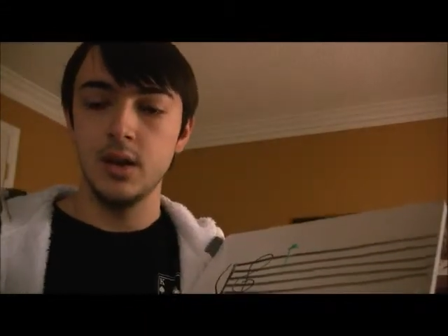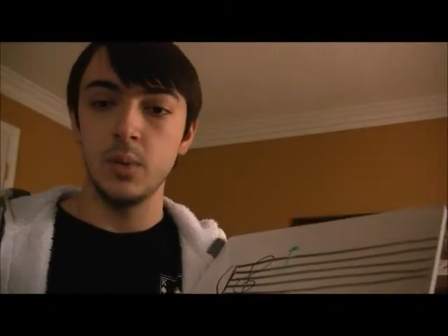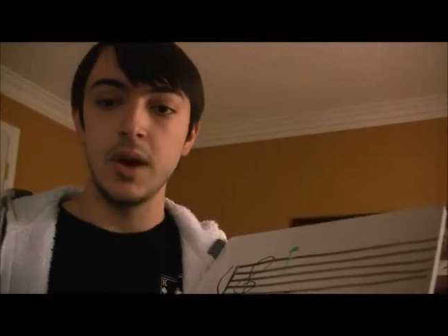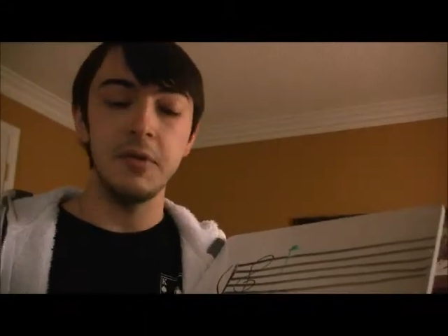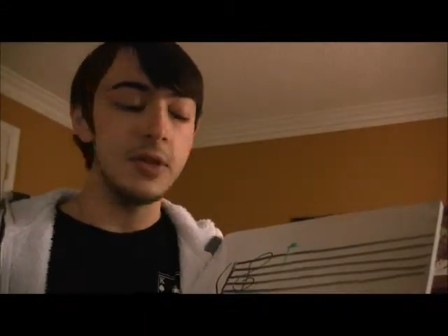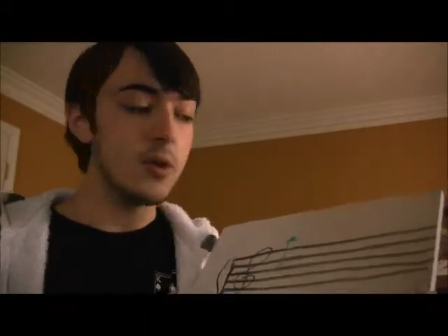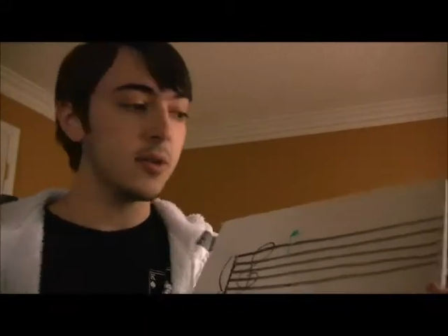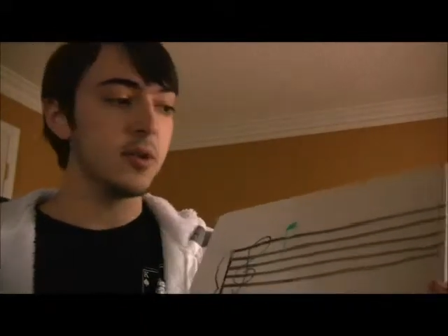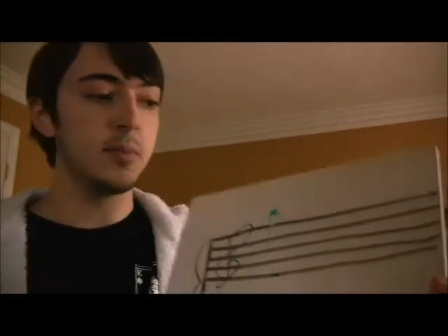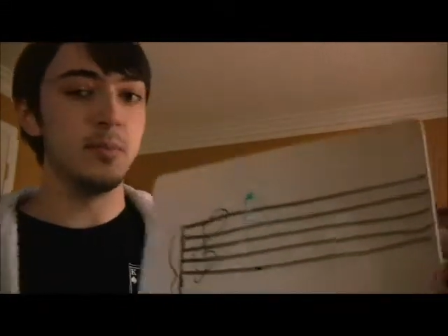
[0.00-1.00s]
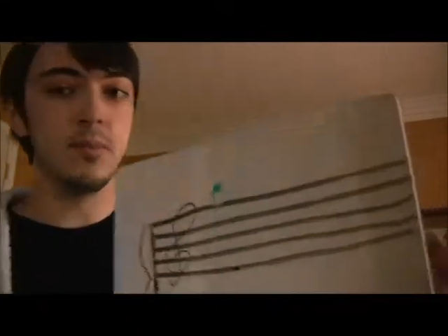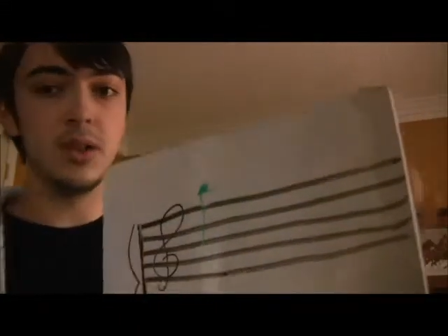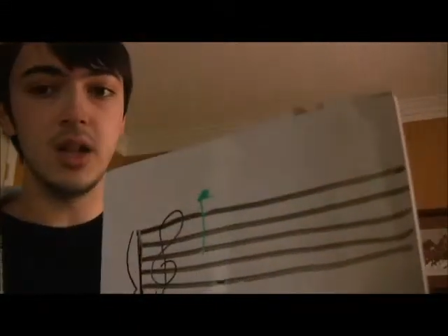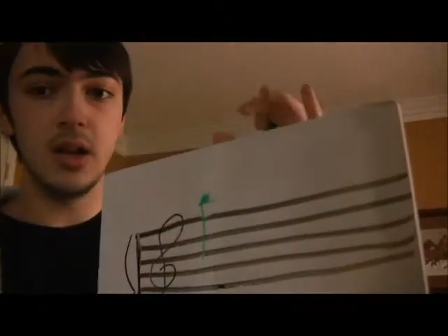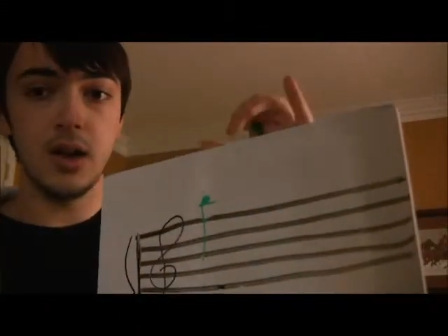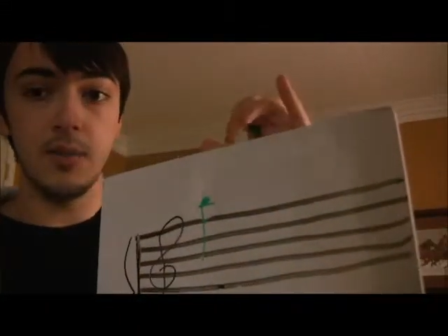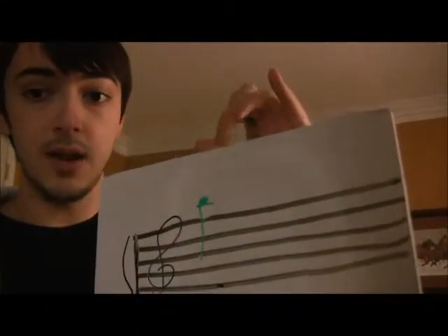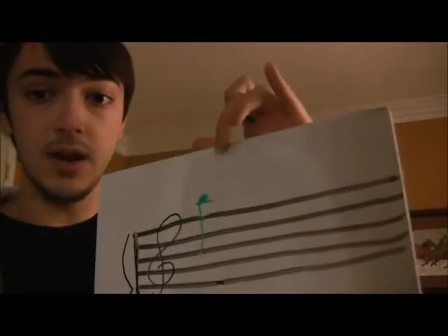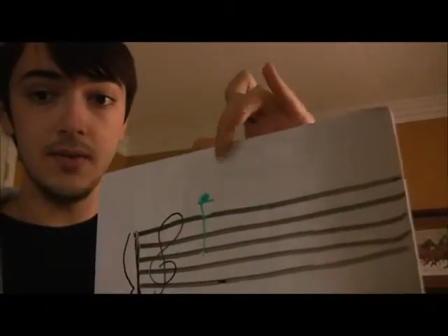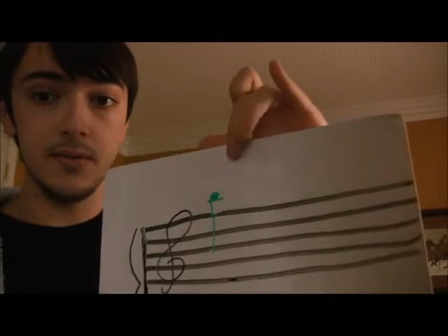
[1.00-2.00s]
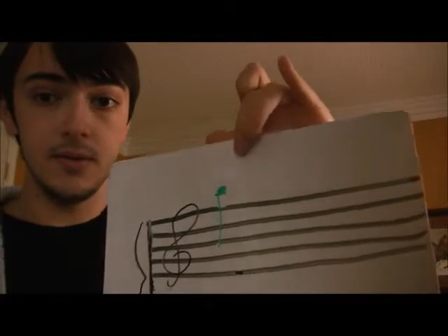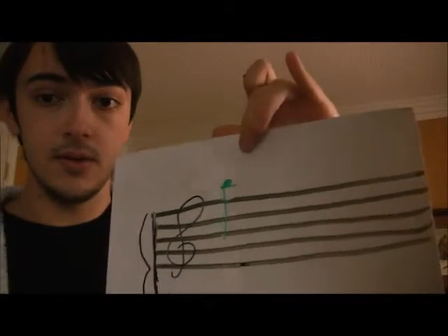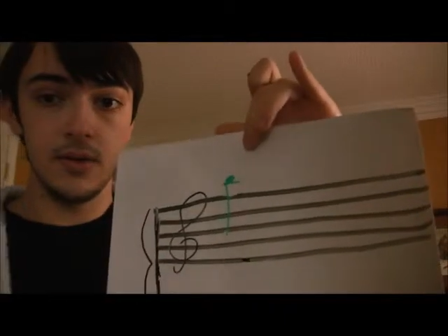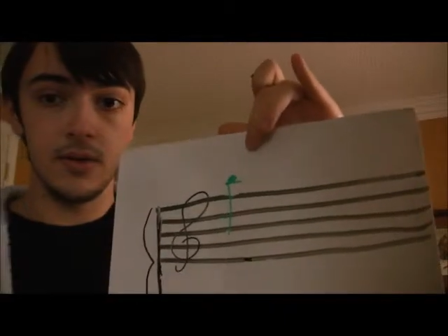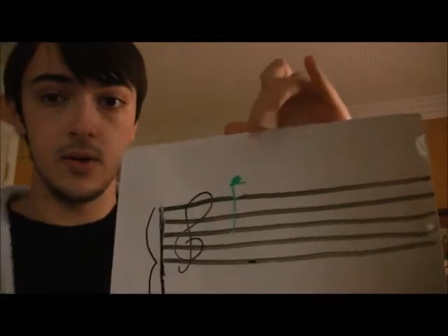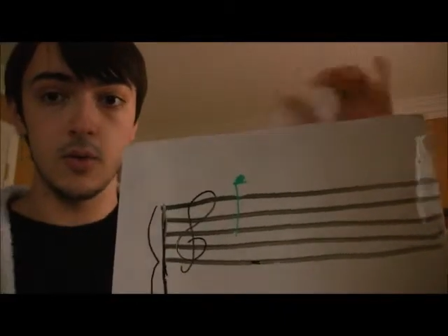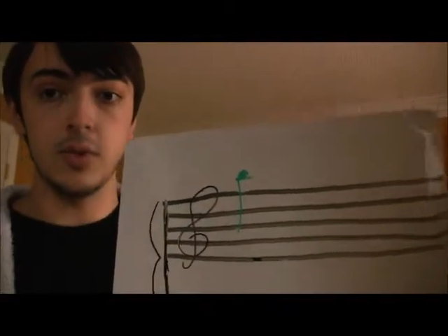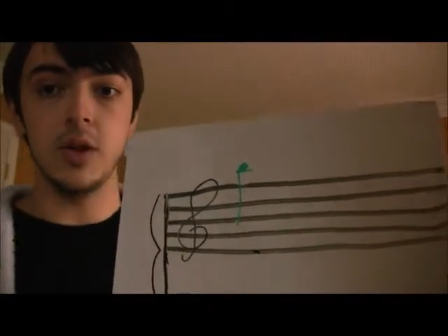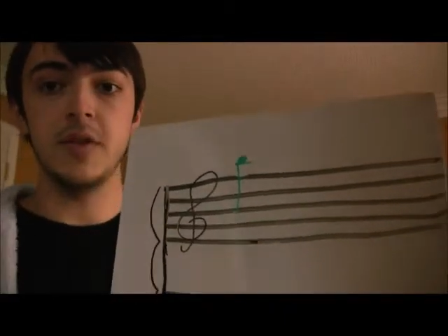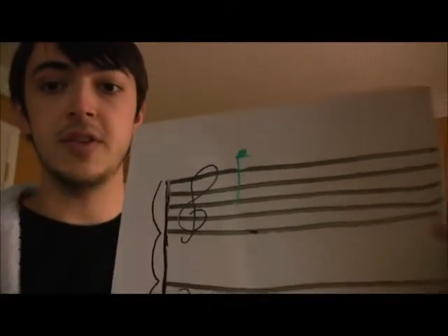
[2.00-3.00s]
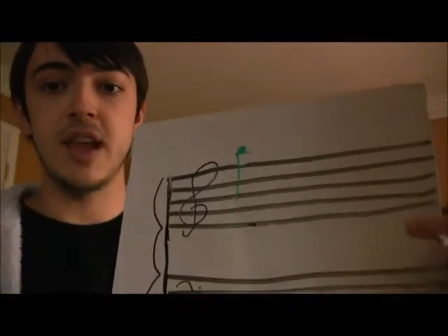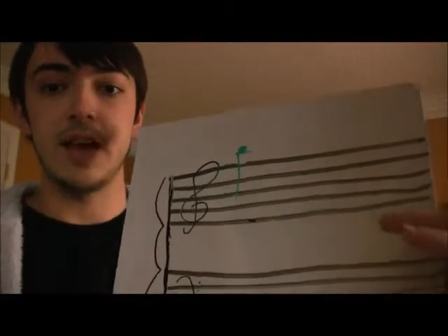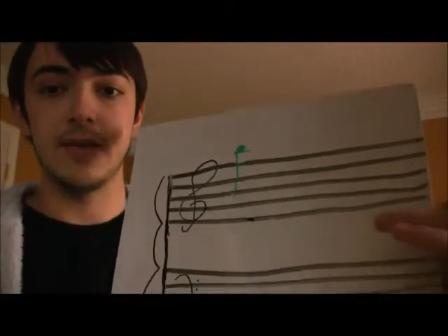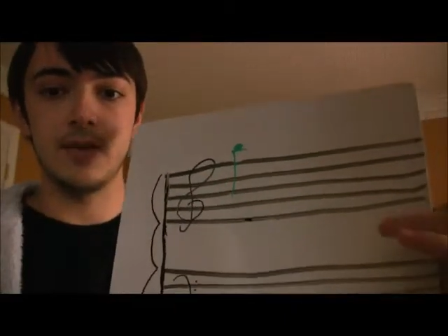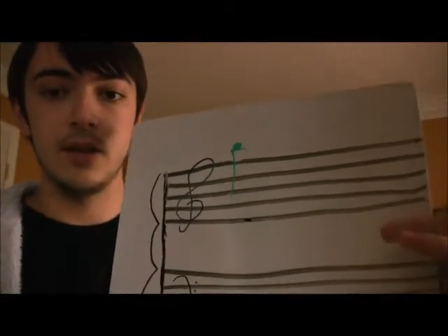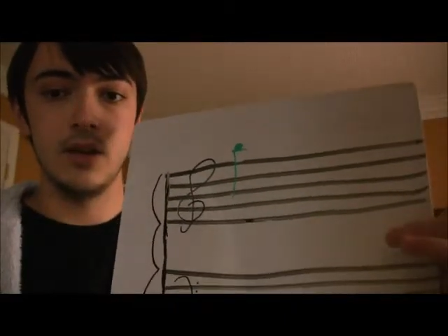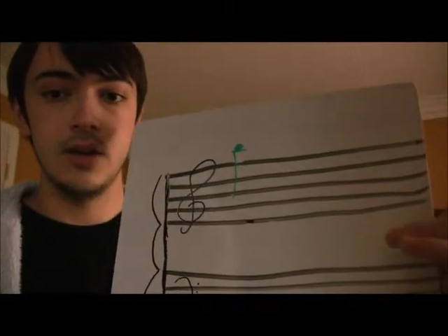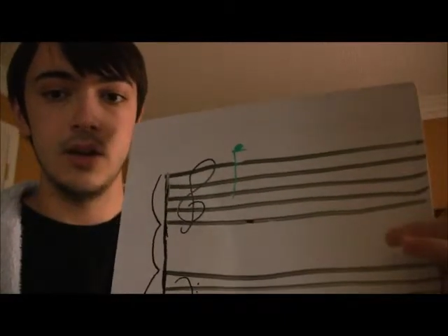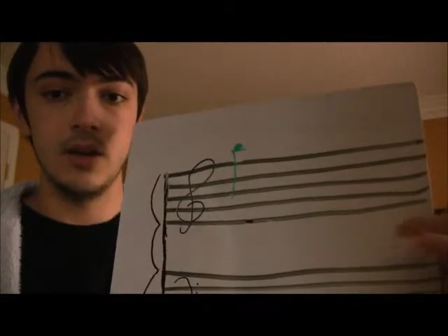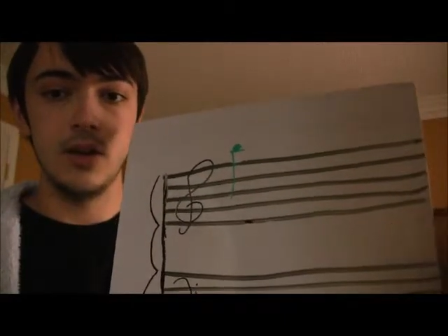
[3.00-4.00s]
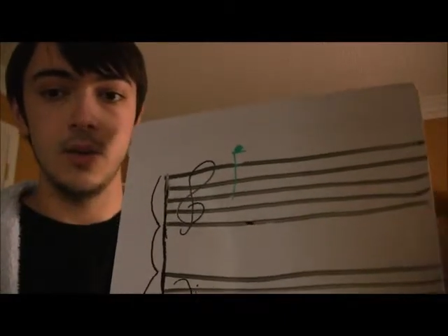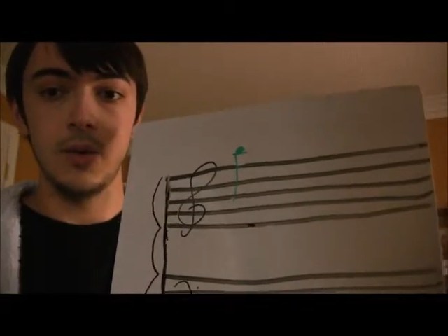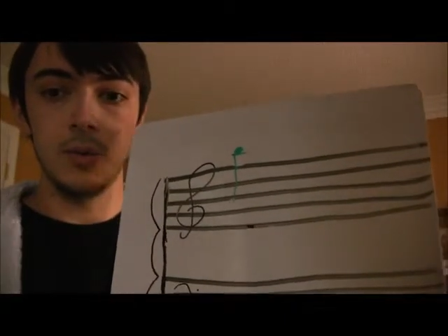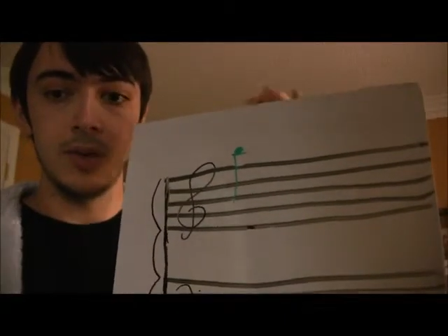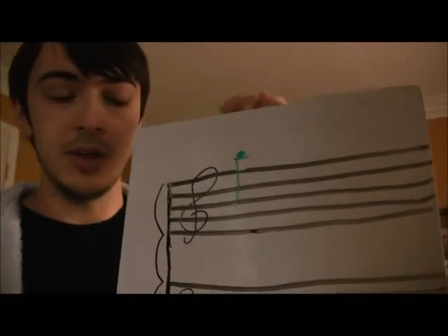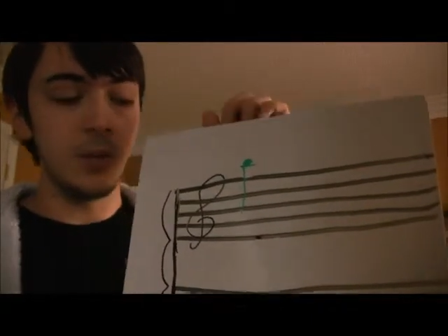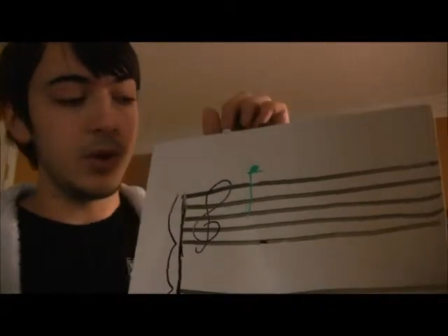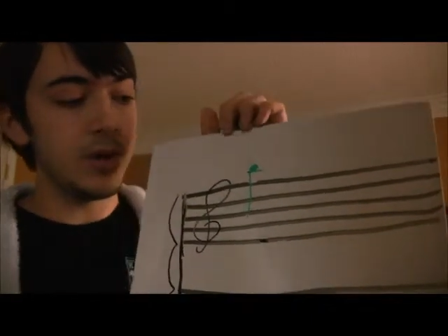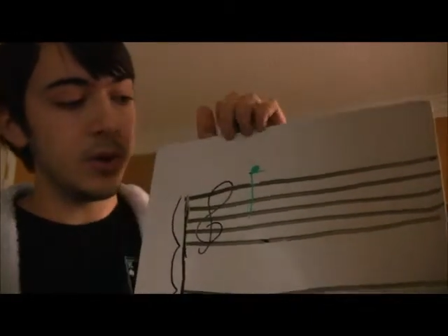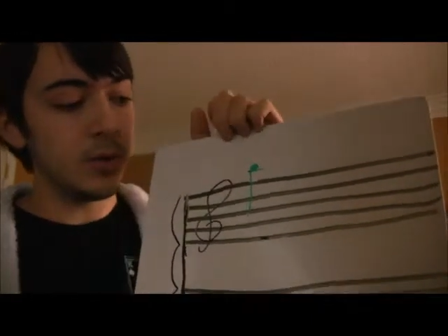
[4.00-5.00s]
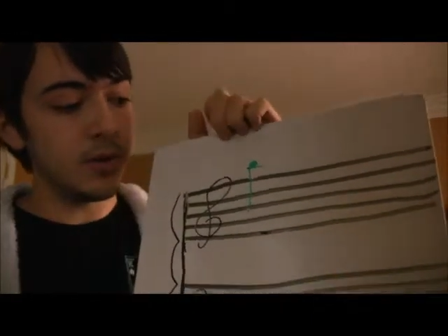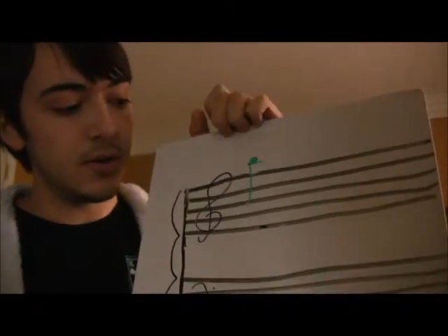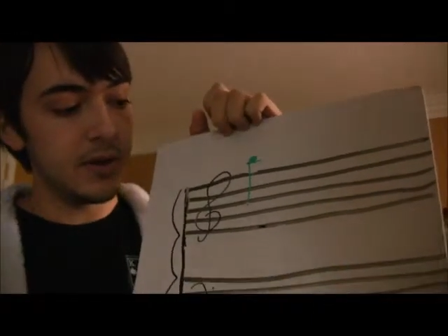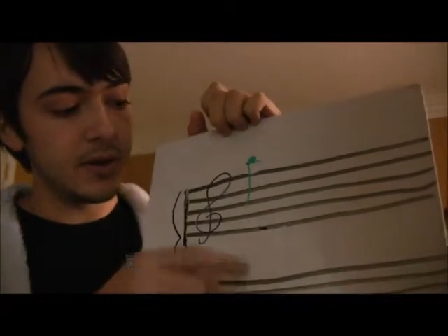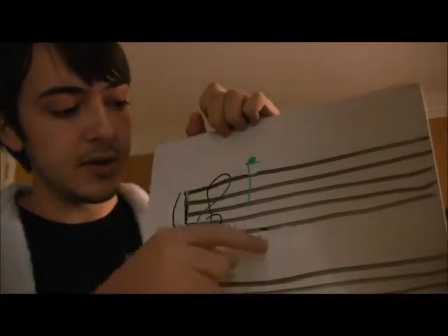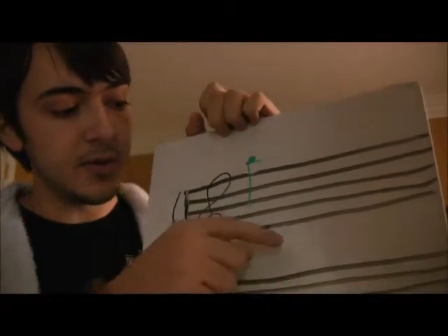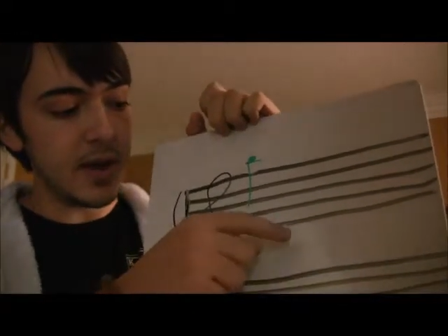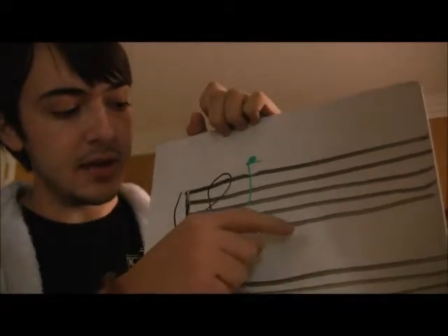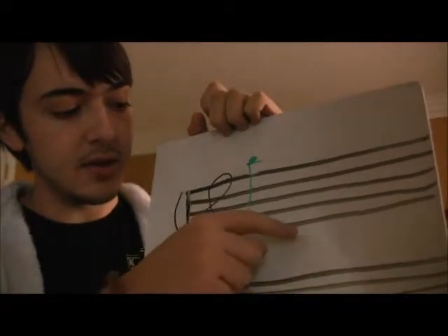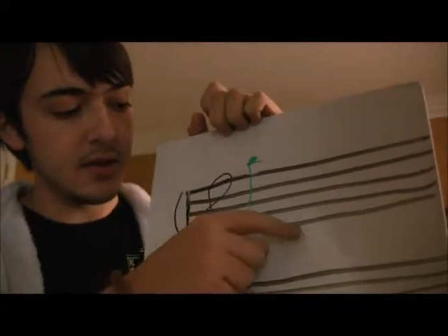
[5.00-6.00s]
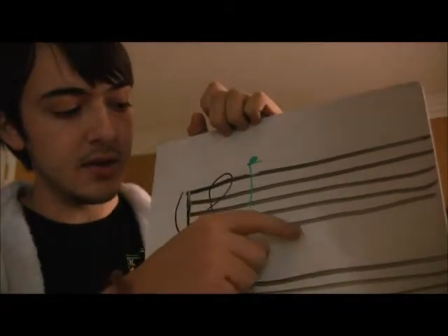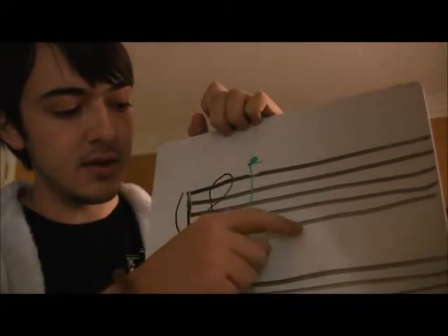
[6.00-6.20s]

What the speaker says: Wherever the note goes above or below the staff, within one note of the nearest space,